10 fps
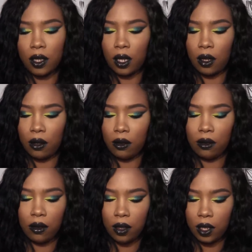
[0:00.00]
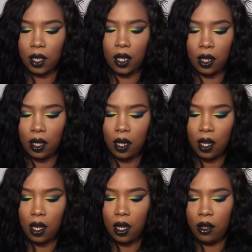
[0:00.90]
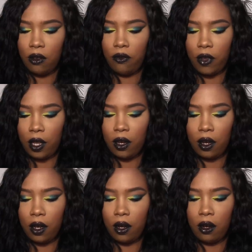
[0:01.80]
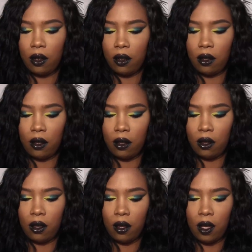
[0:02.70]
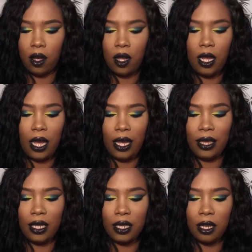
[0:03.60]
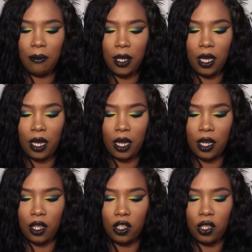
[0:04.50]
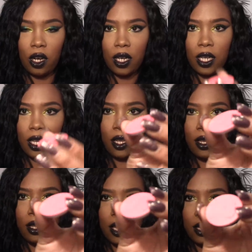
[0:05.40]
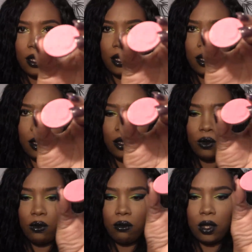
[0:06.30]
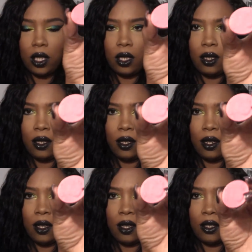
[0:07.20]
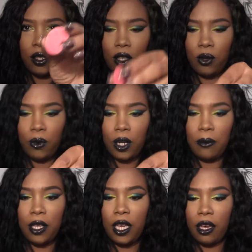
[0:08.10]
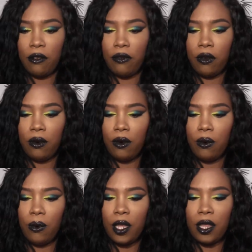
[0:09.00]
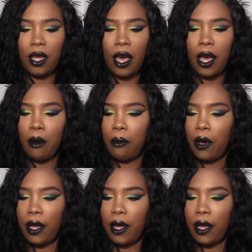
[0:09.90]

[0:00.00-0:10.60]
So let's get a new finger. And these can be kind of chalky. Like, look. Oopsie. So you want to be careful with that.